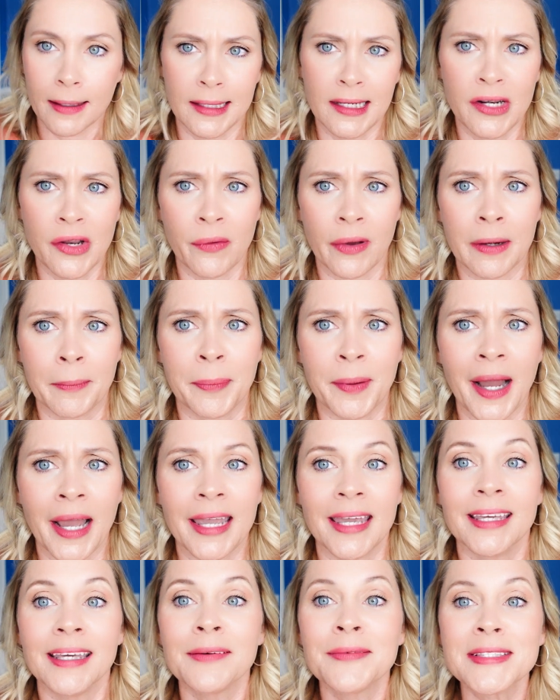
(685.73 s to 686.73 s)
I didn't know how to buy
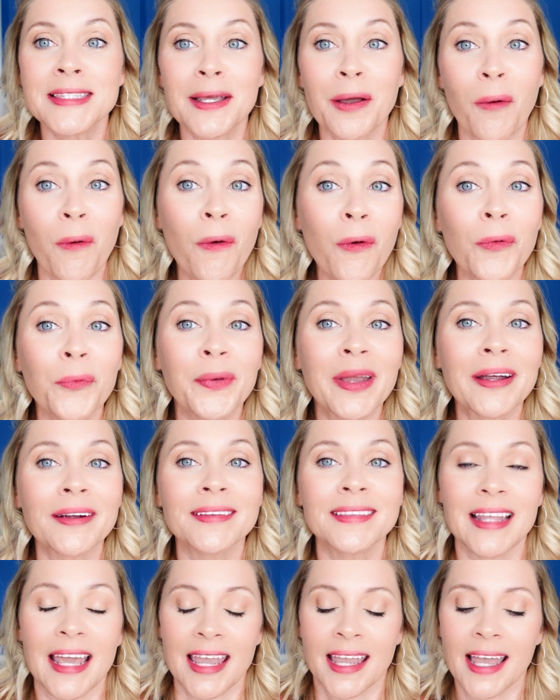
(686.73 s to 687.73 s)
it. It was like a whole
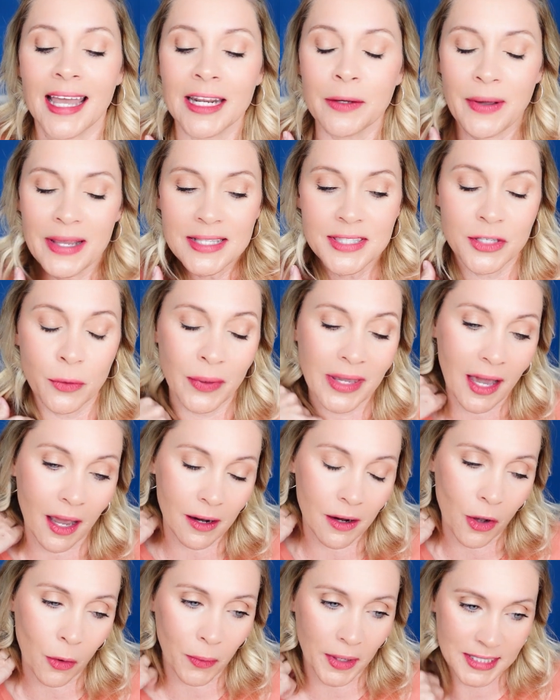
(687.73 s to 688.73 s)
weird thing. Anyway, so we got
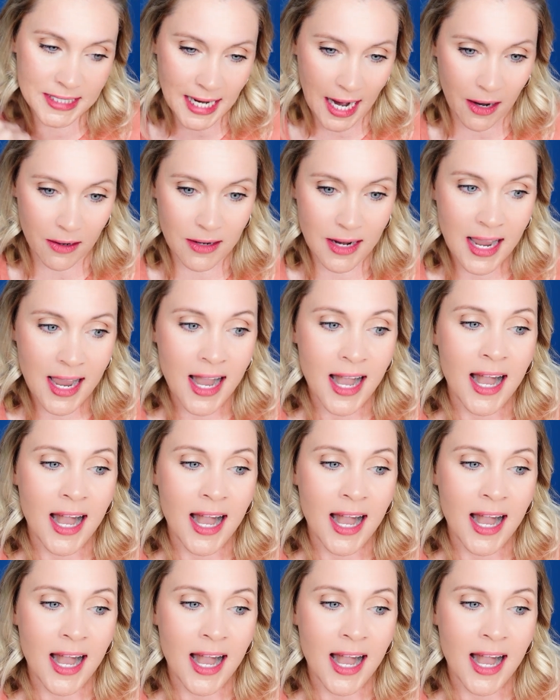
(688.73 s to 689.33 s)
it all worked out.